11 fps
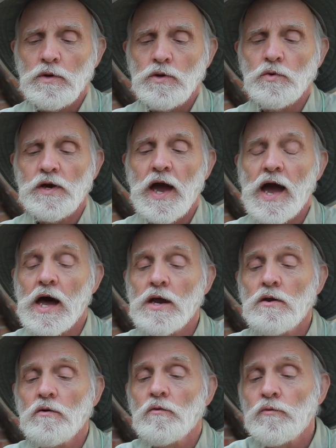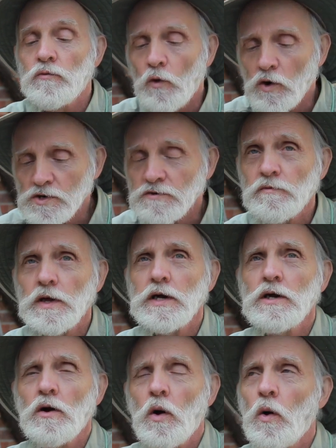You can
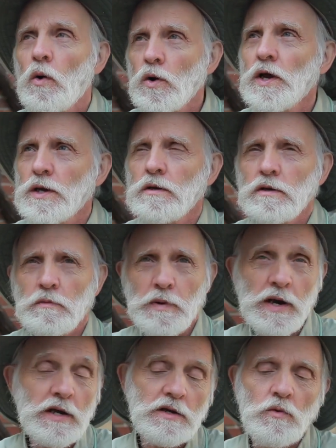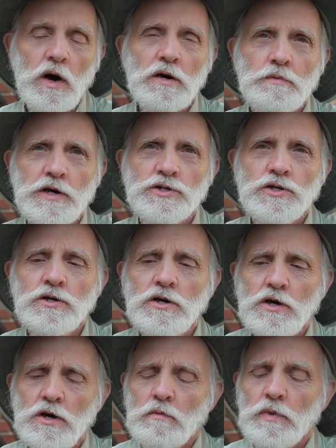forcibly hold it depending on the water pressure,
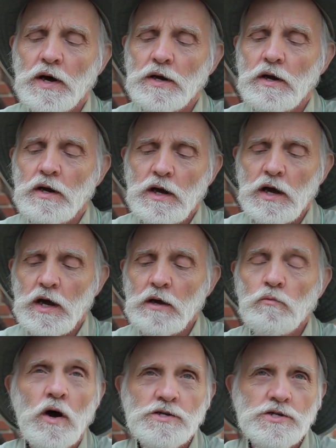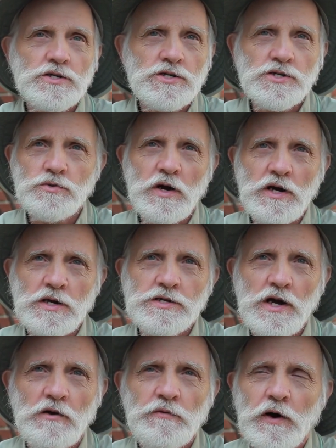but it wants to just straighten
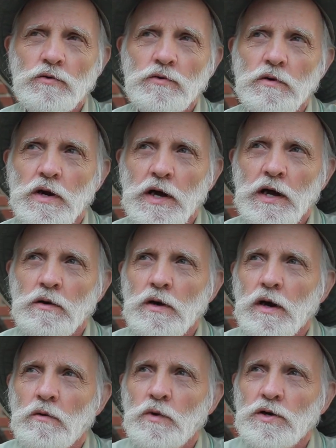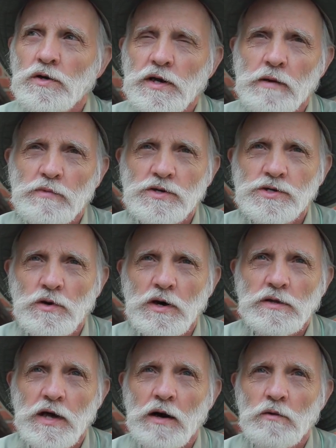itself out, and we could
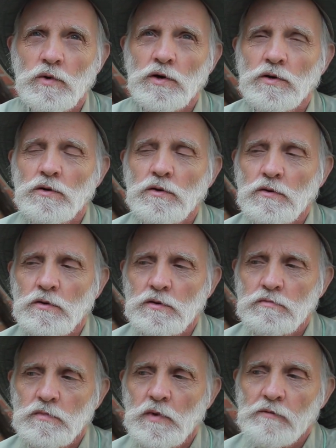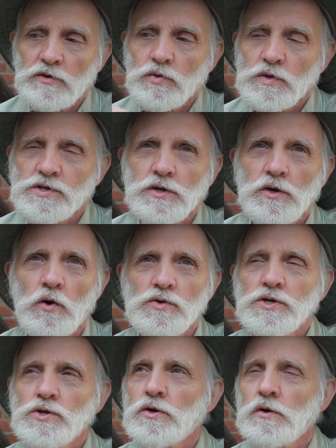demonstrate that where you have a twisted
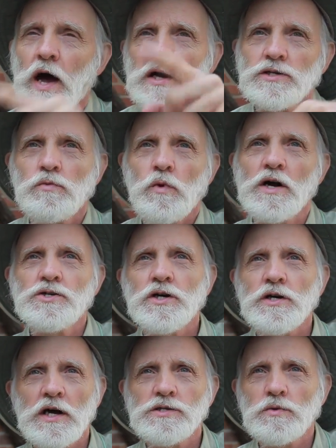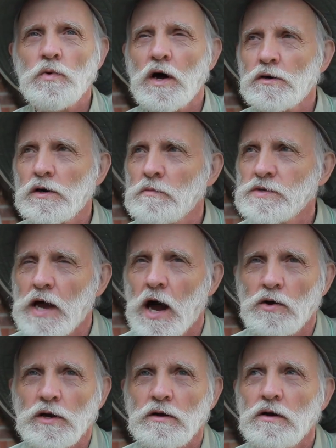hose and you can actually watch it as the water comes
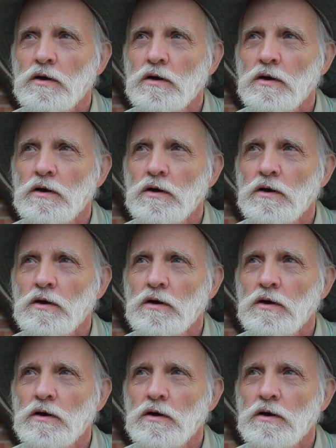down it